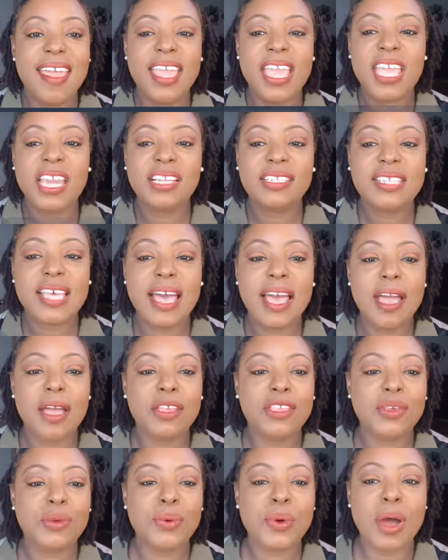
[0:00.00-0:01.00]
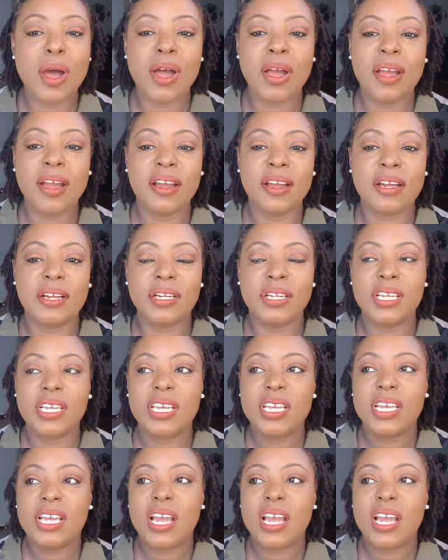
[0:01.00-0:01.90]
anytime you are,